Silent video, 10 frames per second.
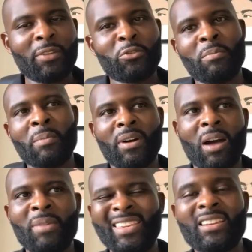Remember,
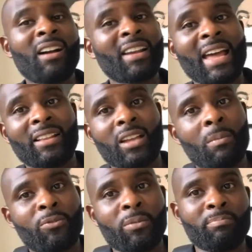I'm a young lad, come
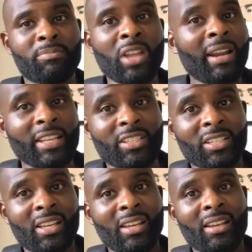from Dulwich.
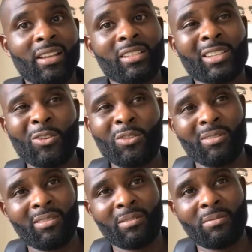So
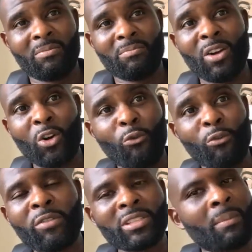
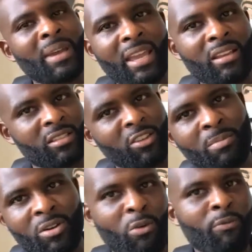every time I hear this stuff,
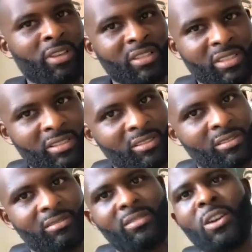my confidence is
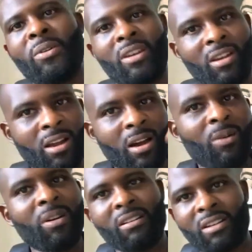going
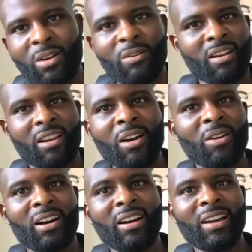lower and lower and
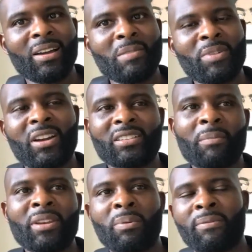lower because I'm
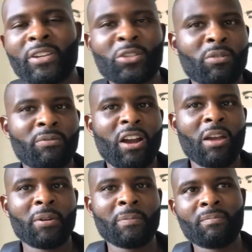in a professional
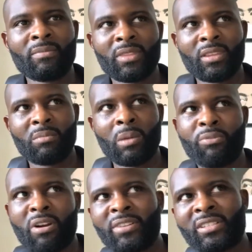environment. My
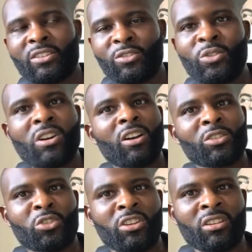brother's at
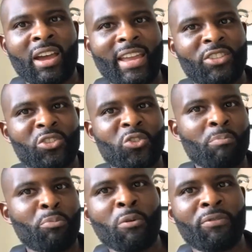Newcastle United, just got
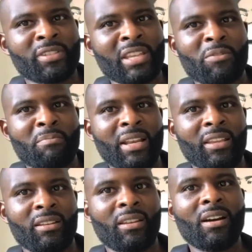bought for 7
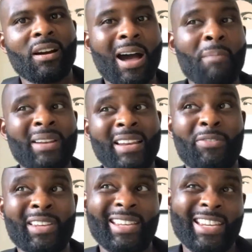million. I'm
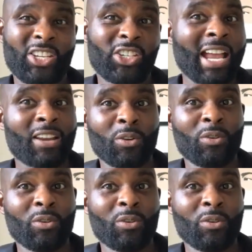living in his shadow.